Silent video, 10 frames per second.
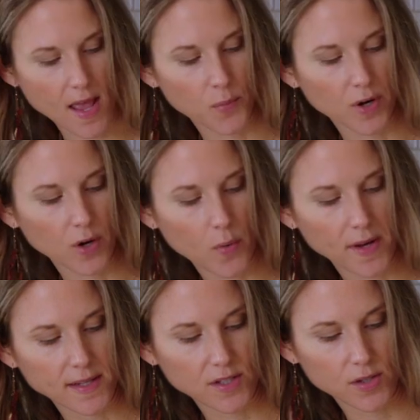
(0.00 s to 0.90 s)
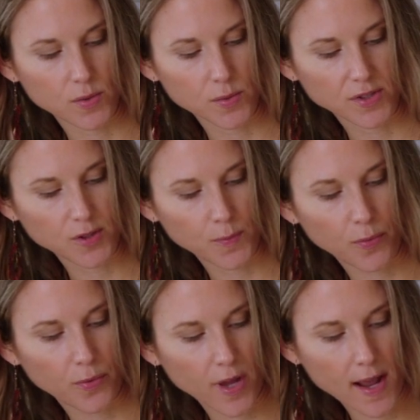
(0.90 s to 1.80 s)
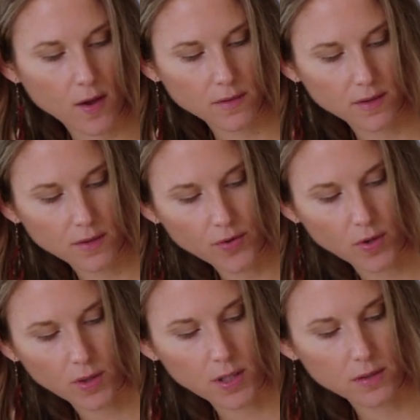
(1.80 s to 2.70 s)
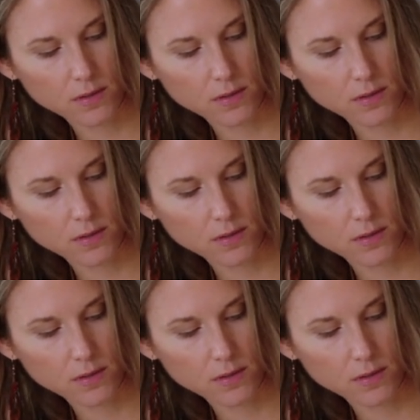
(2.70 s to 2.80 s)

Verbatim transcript: and we're going to spread out the granola.